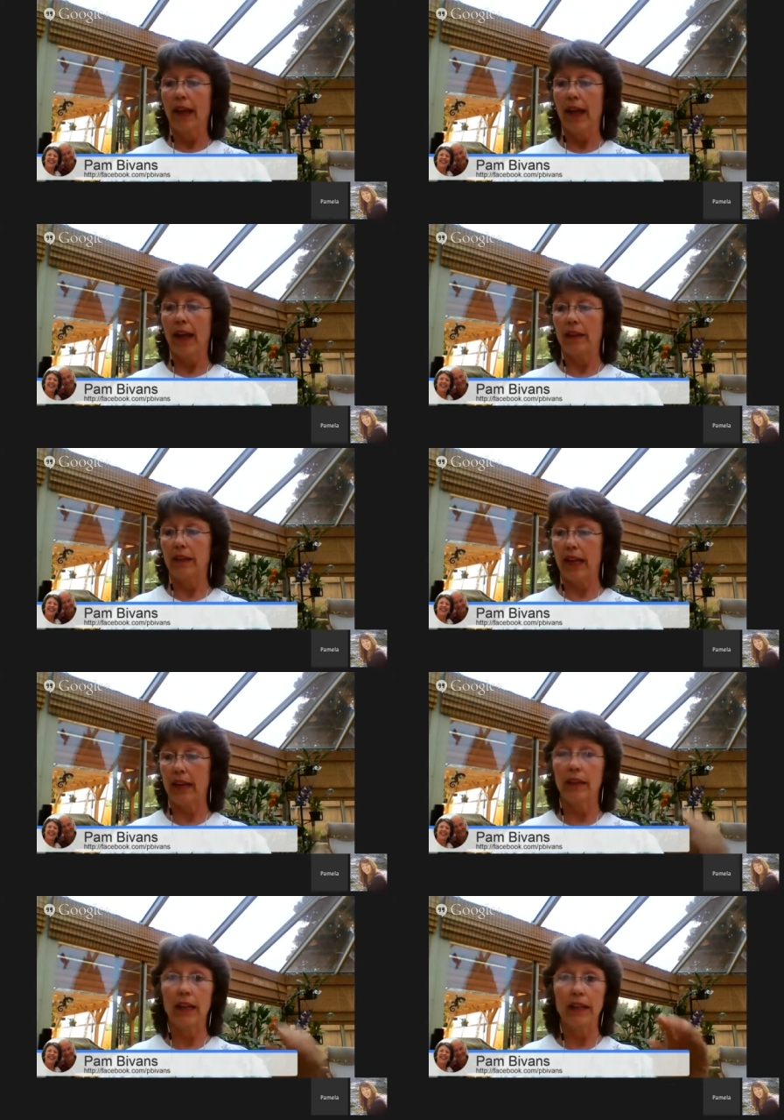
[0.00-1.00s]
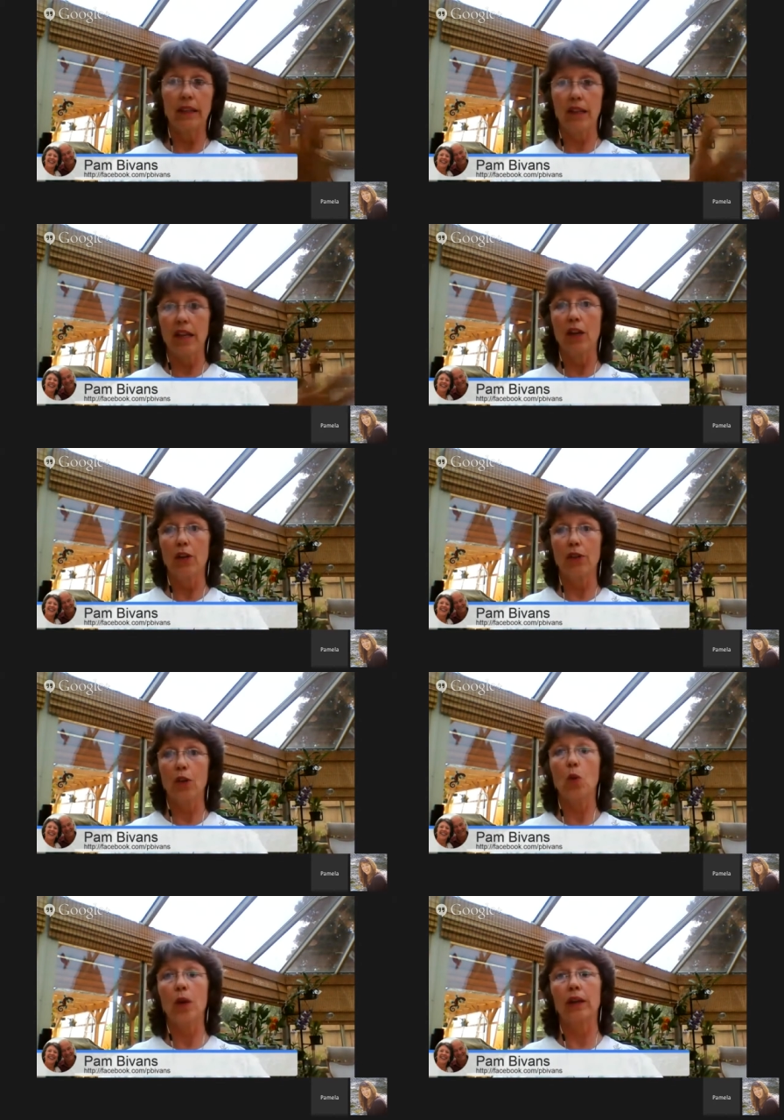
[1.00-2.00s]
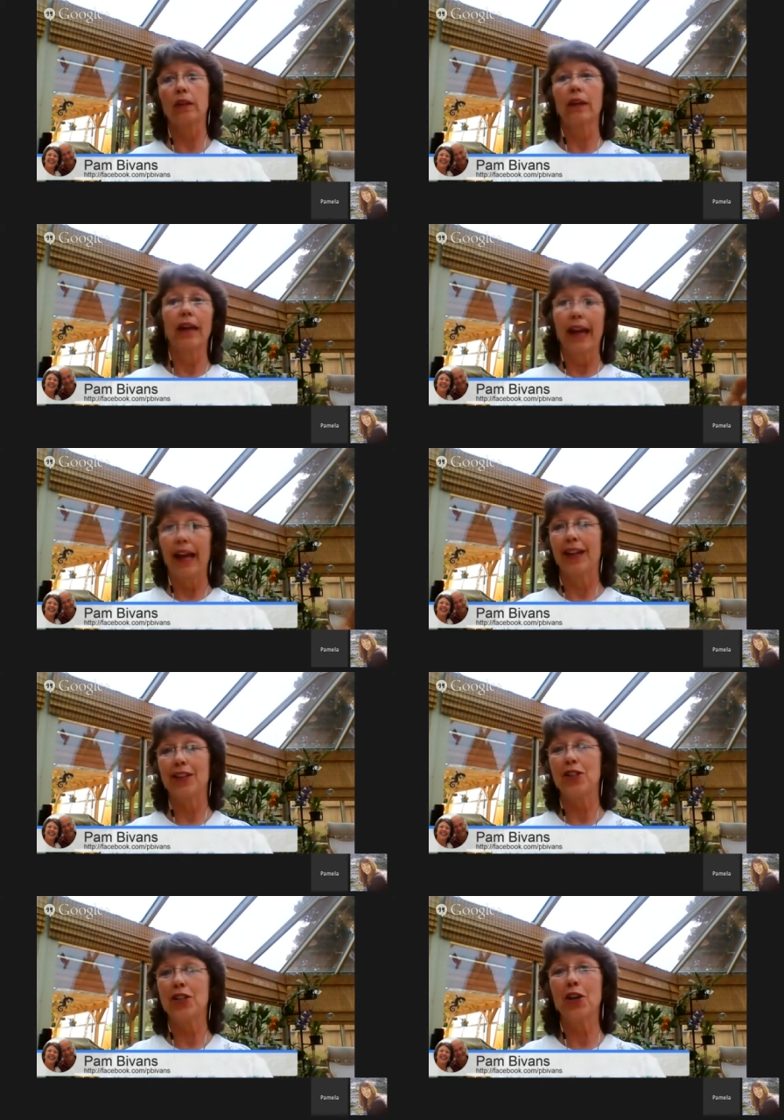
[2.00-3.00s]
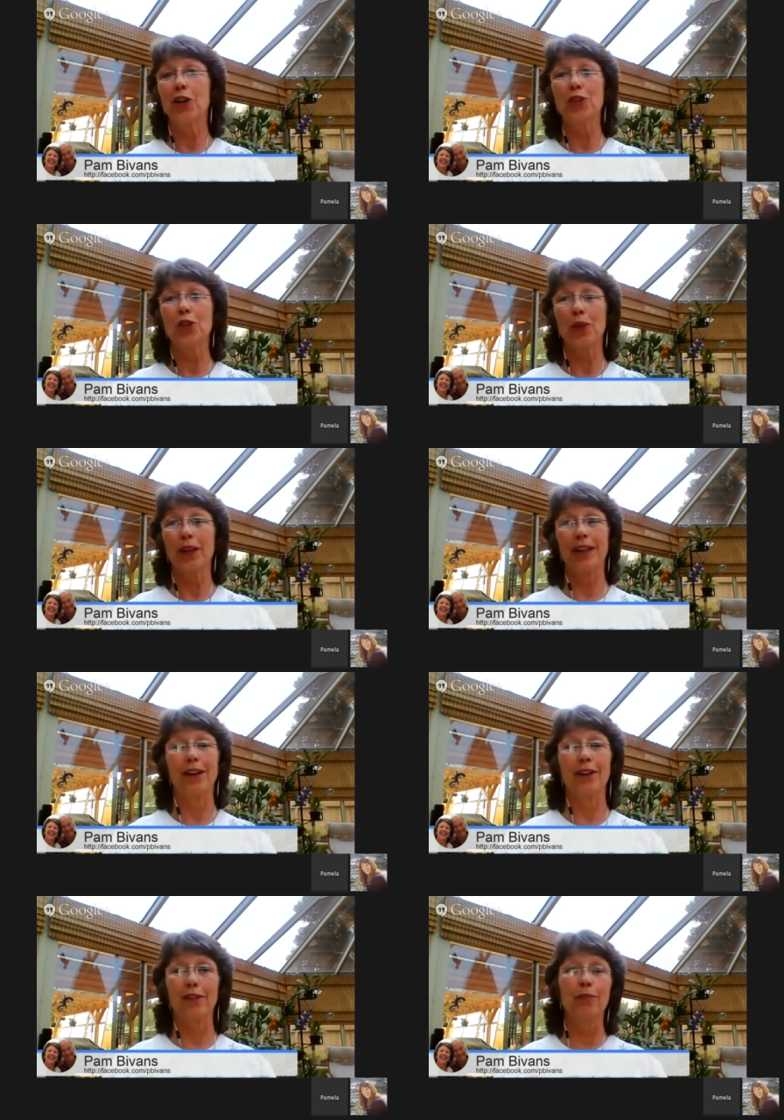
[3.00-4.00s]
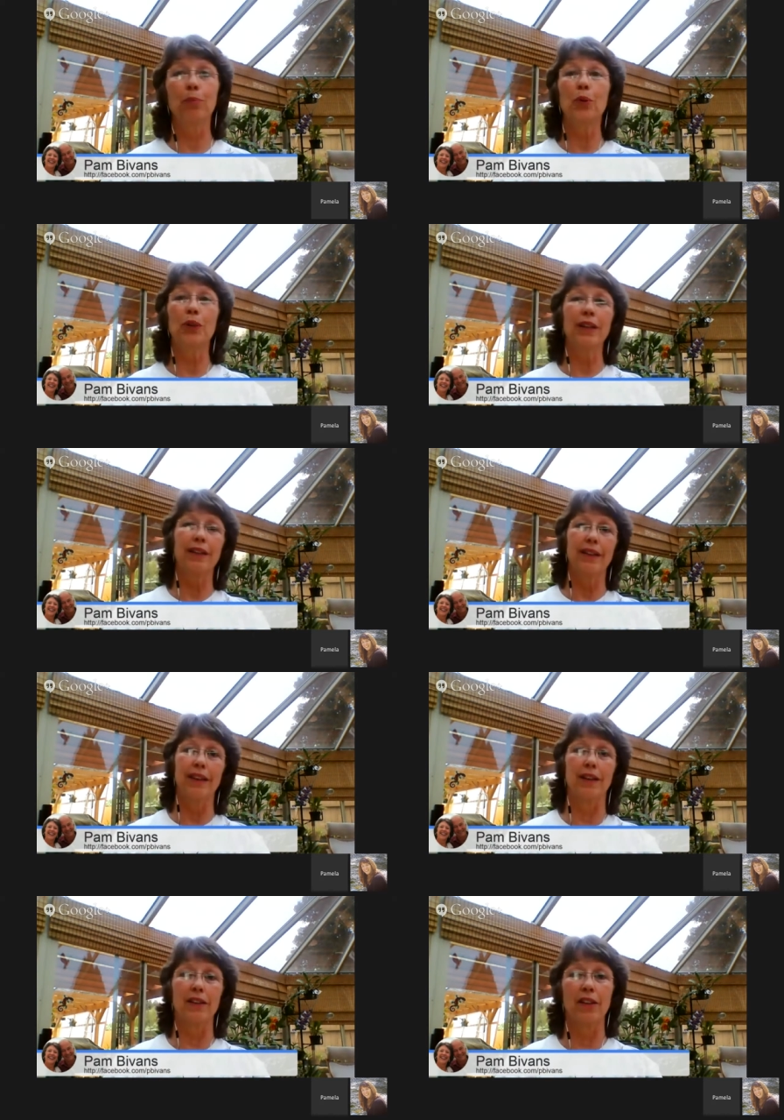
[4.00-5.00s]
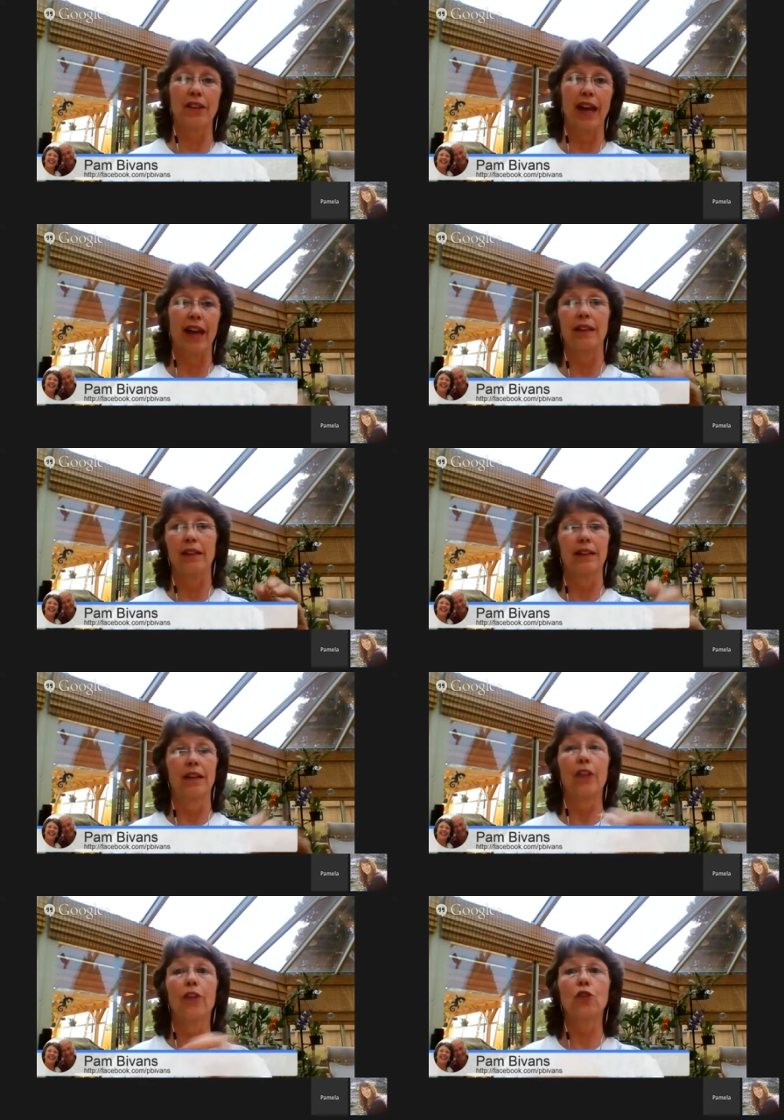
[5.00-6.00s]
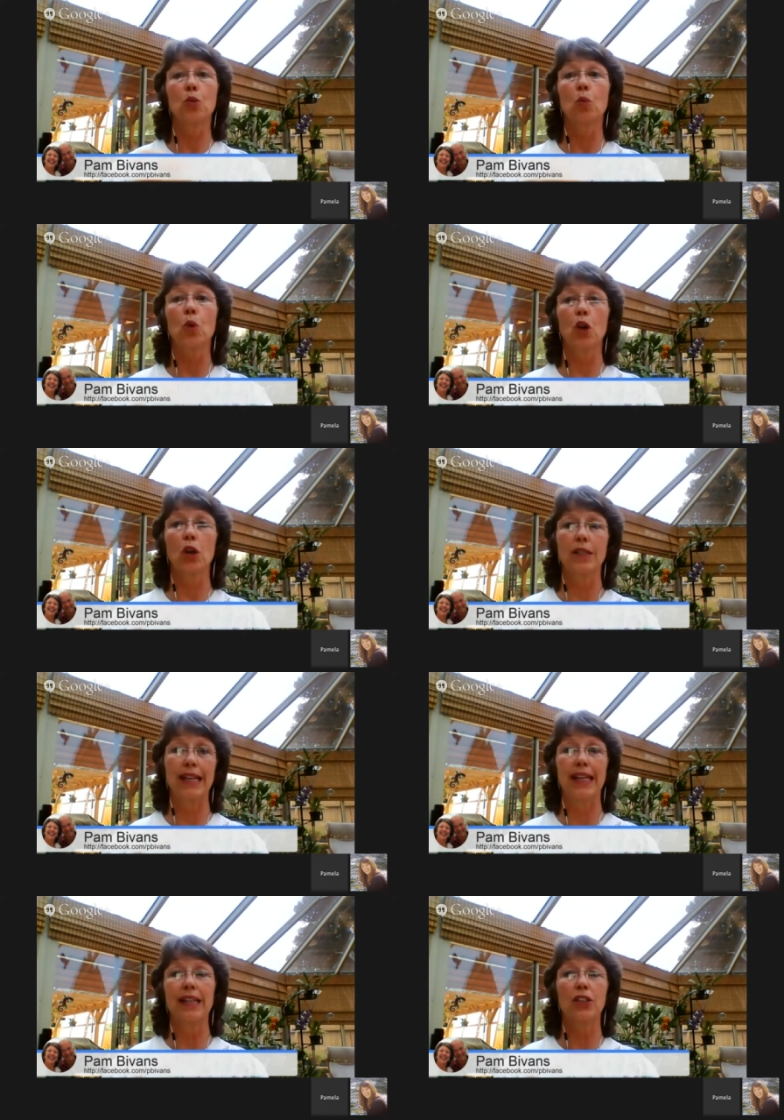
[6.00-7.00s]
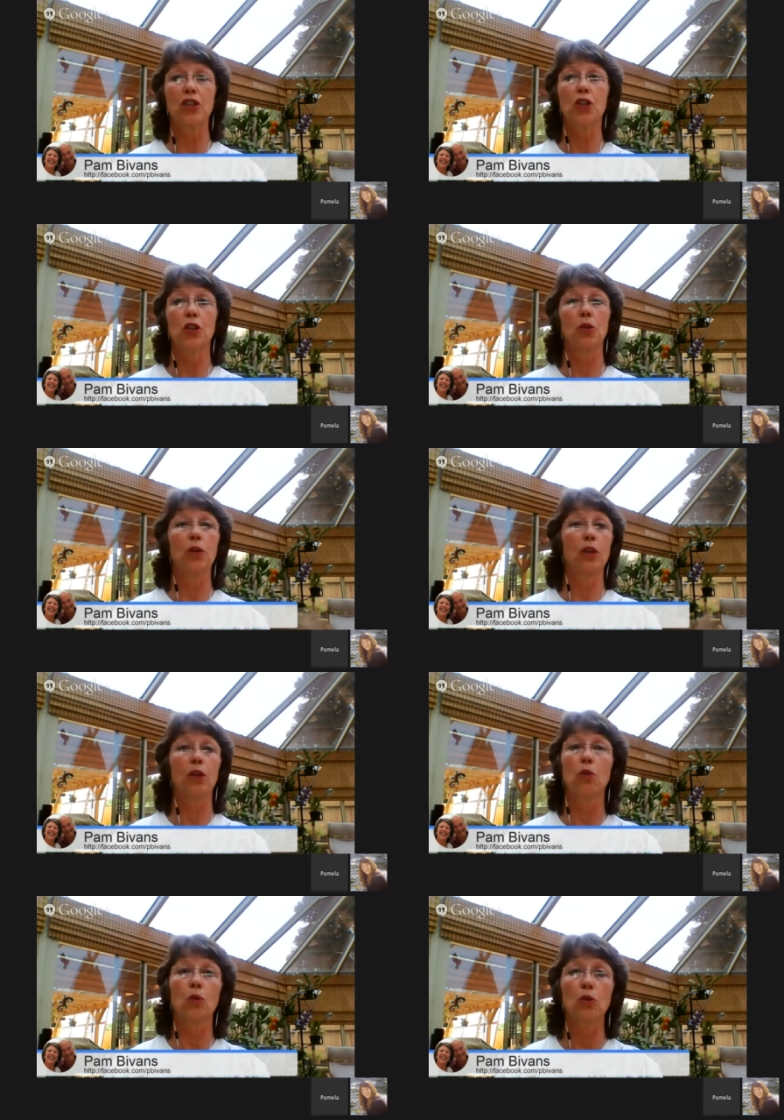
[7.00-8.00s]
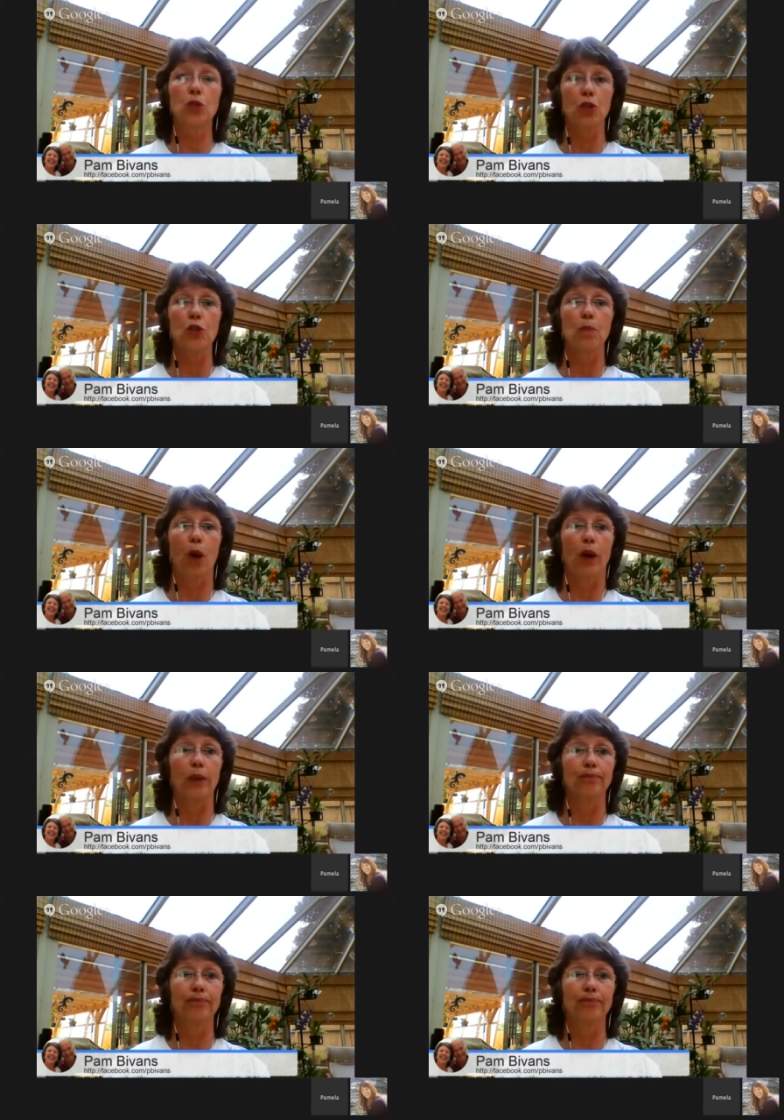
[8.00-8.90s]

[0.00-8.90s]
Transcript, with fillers: And and let you know the quick SEO trick of putting the, that those words into the Google search bar.